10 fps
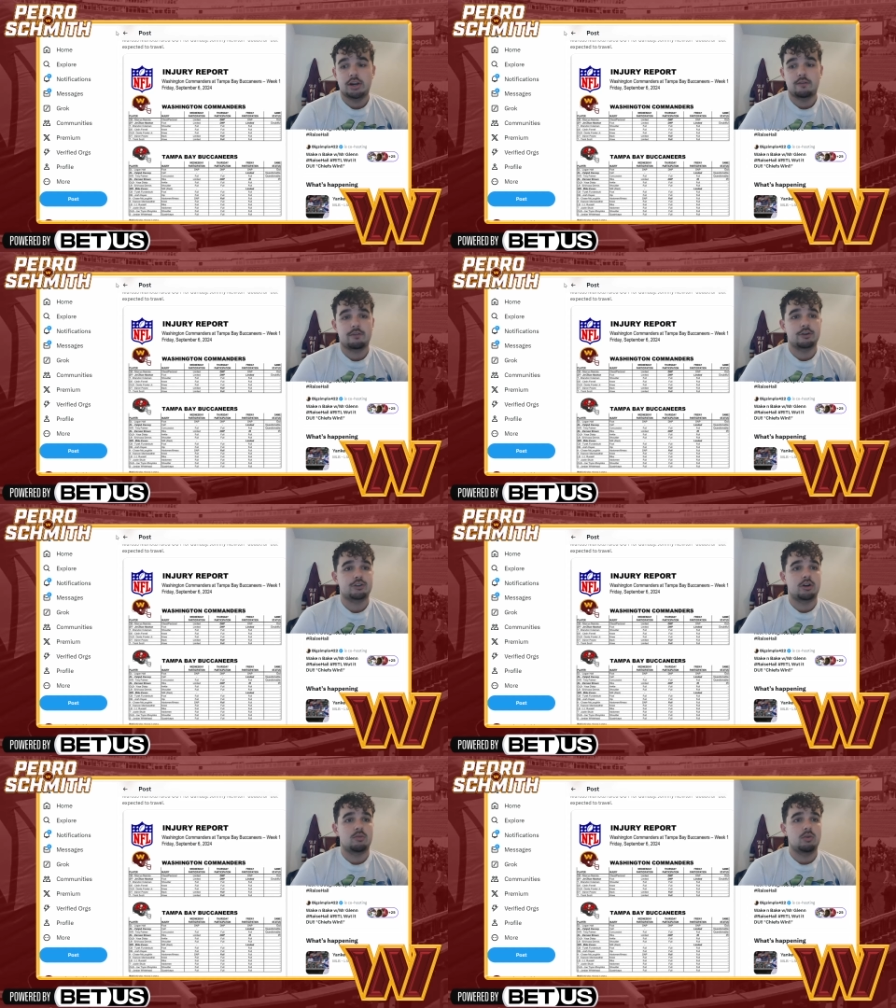for sure.
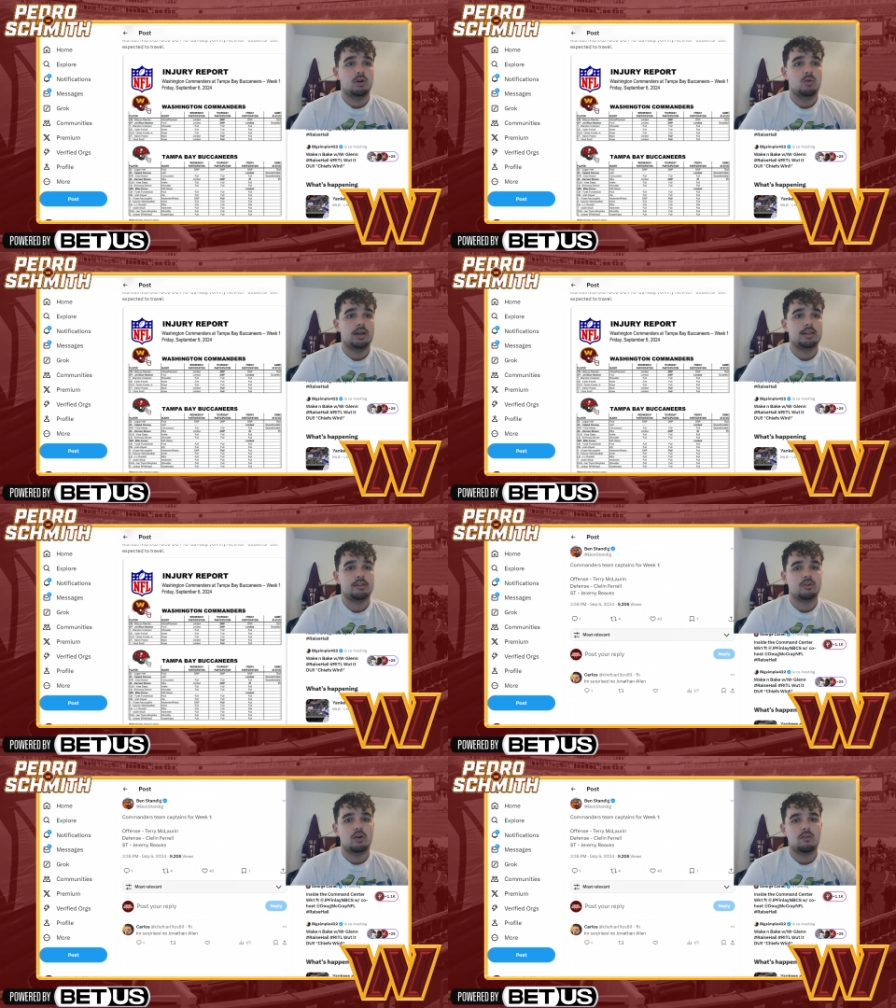And real quick, let's
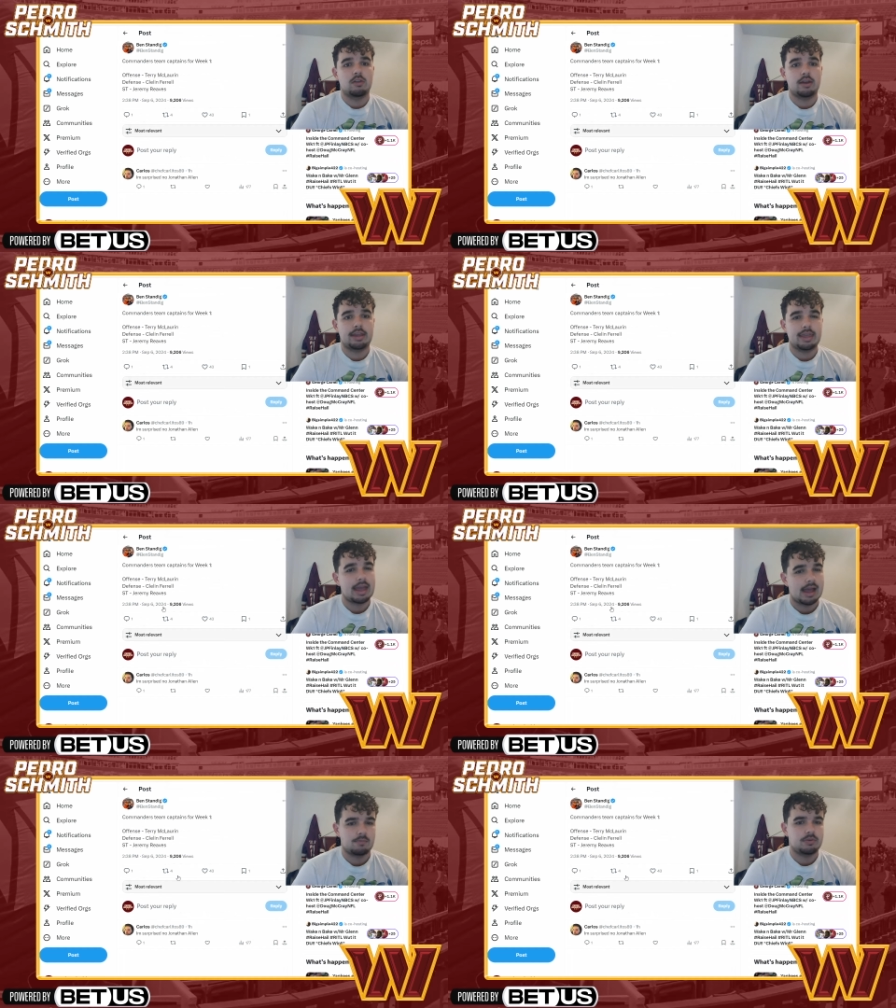go over the
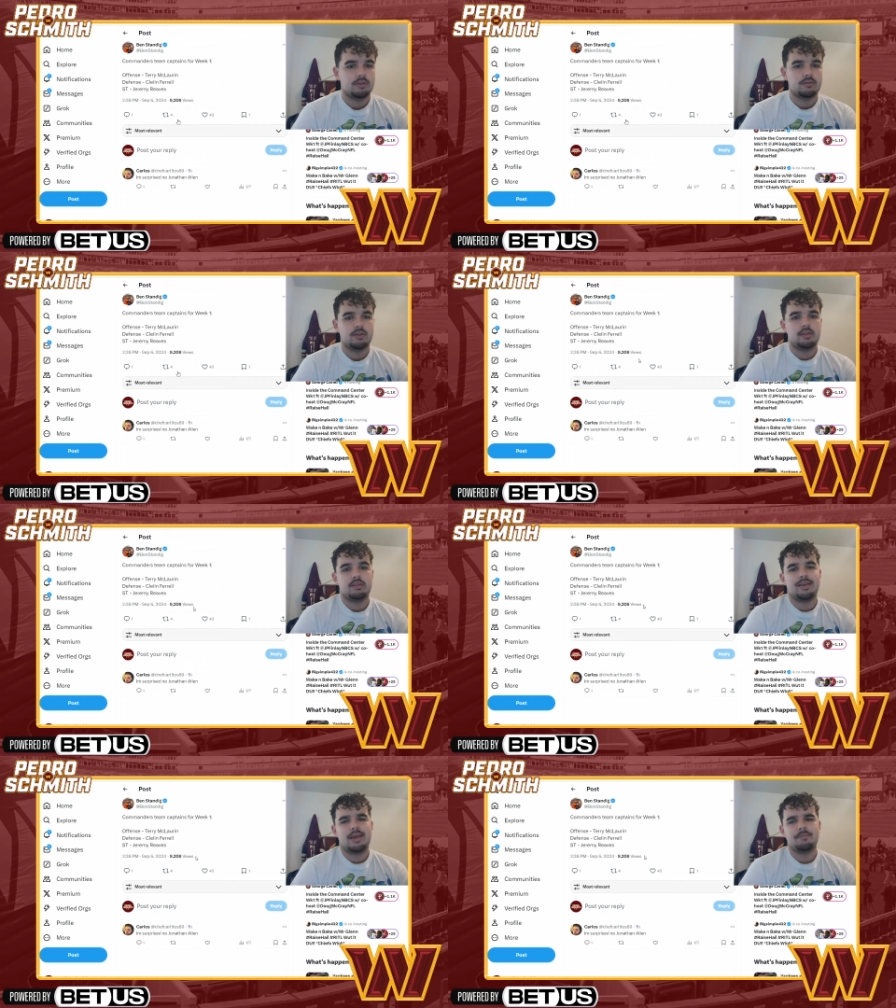captains for this
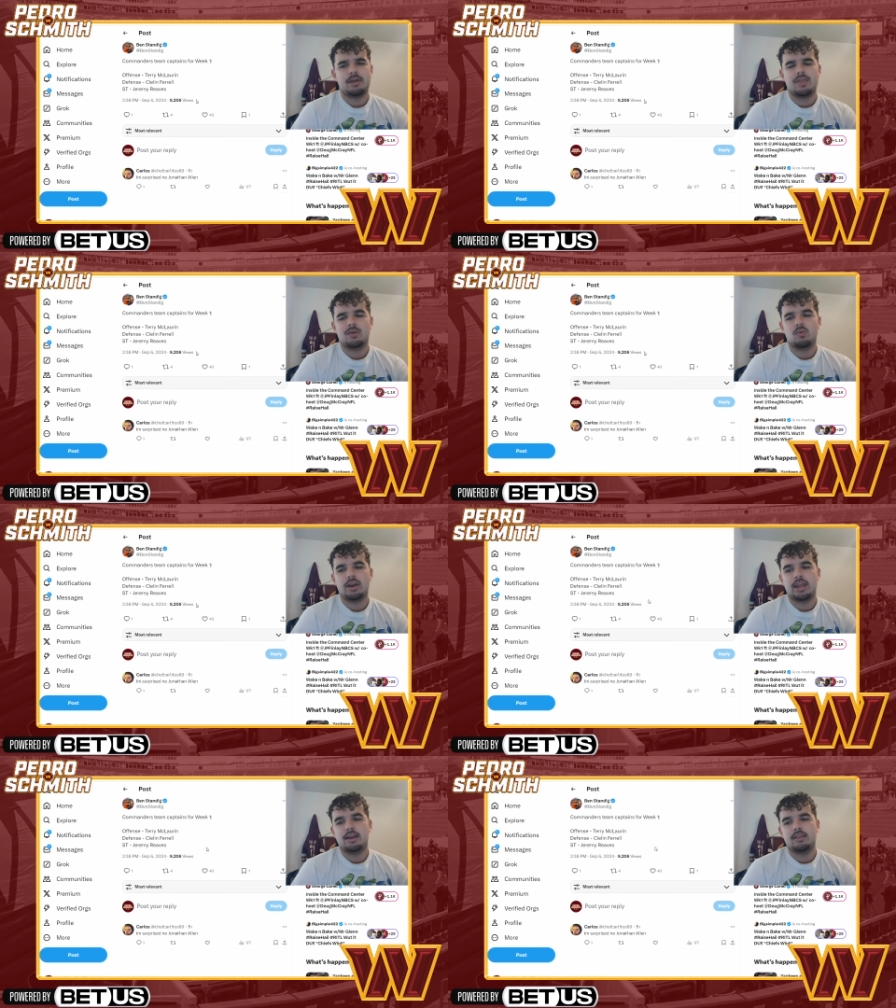game, and then we'll get
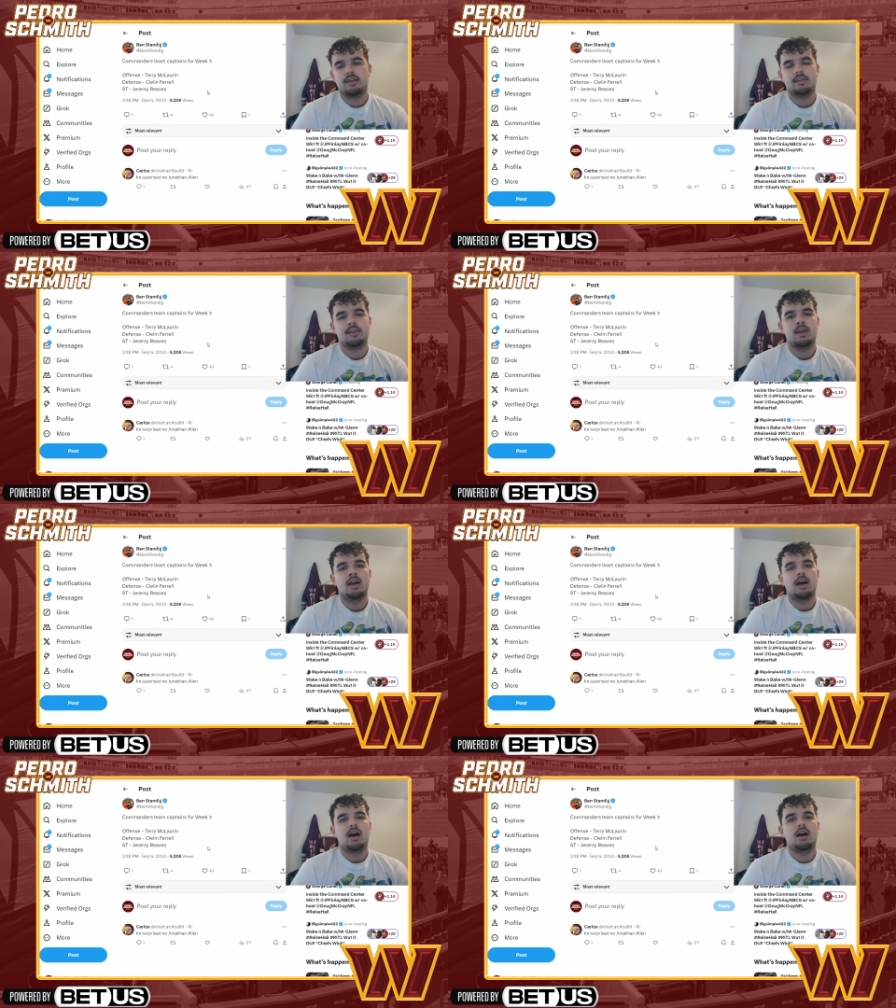into this
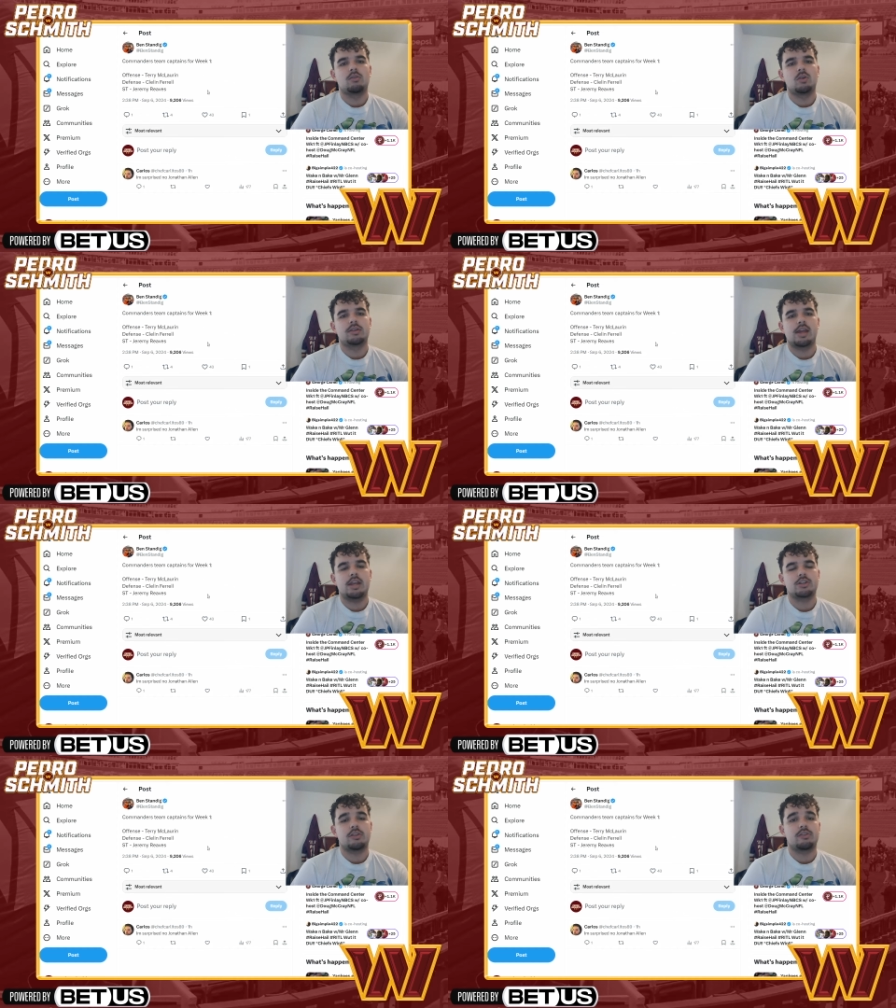uh,
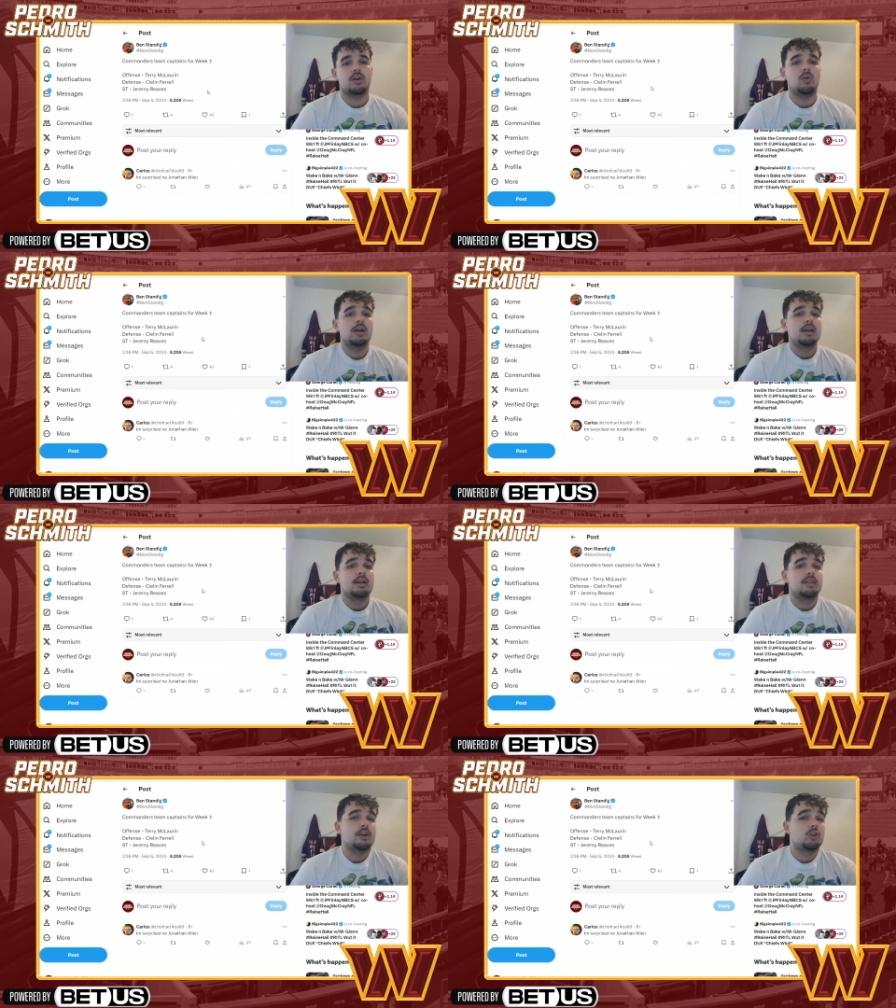rotation. So
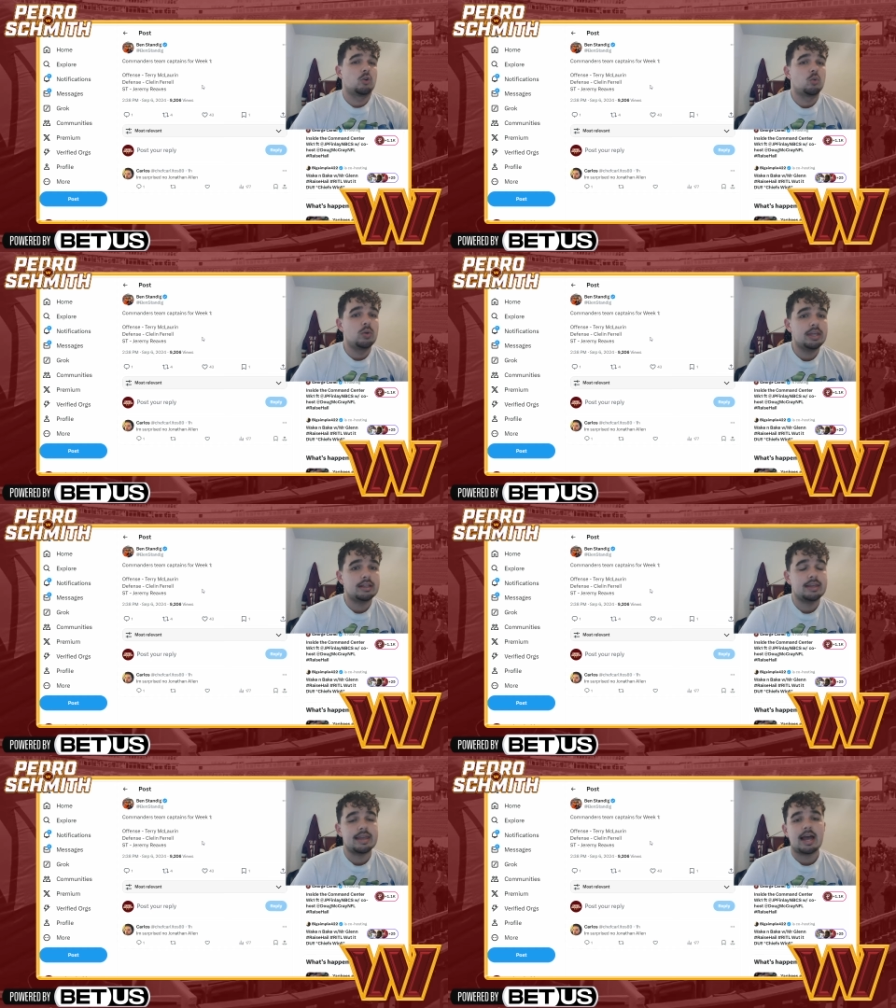they're doing weekly
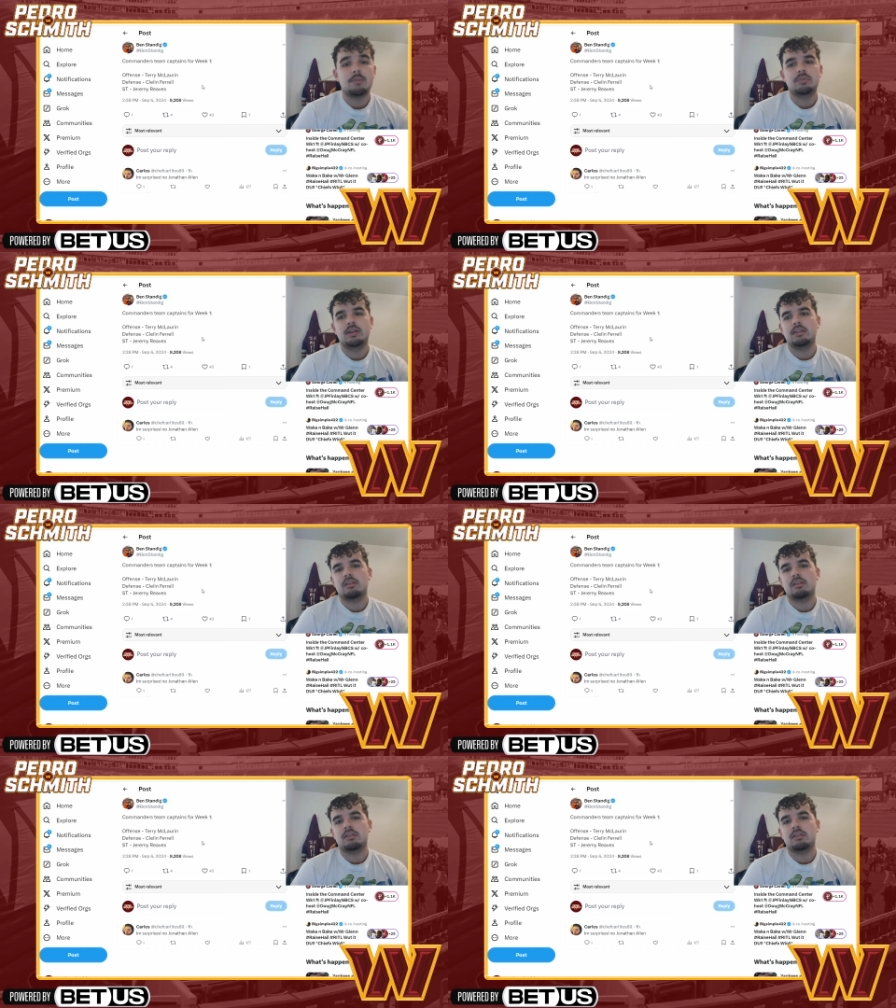captains.